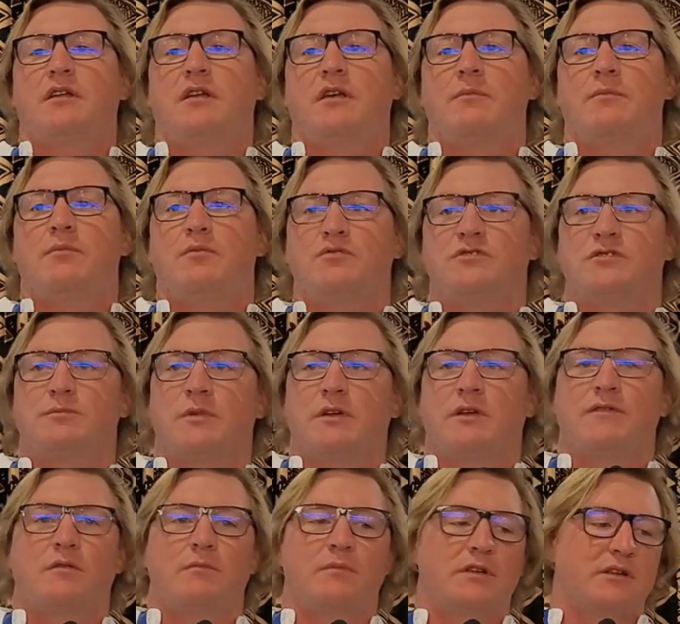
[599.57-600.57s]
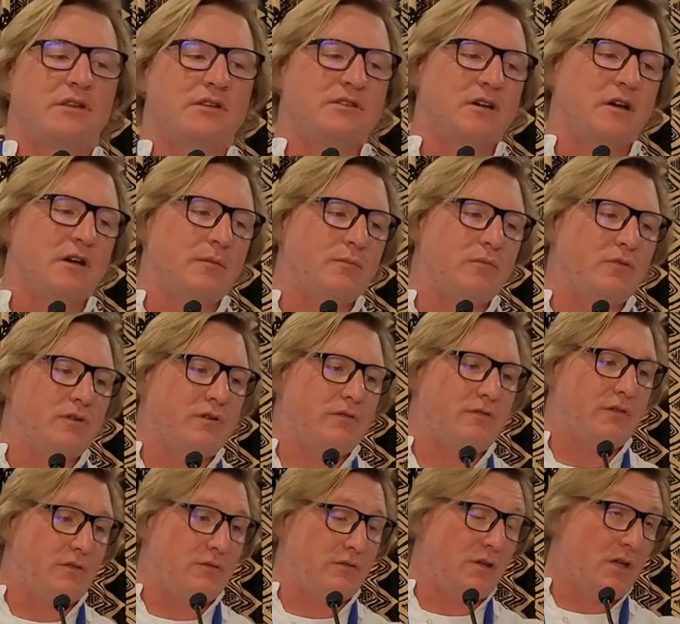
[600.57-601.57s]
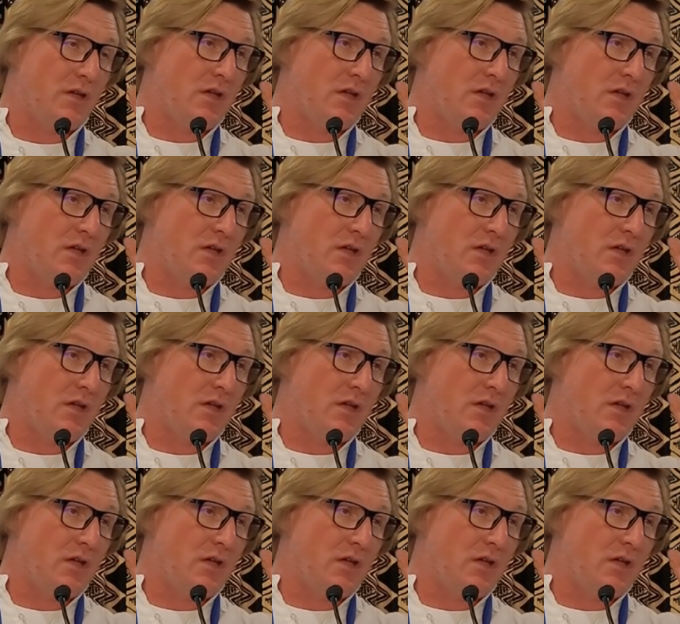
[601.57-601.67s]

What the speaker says: airborne spread from a design point of view.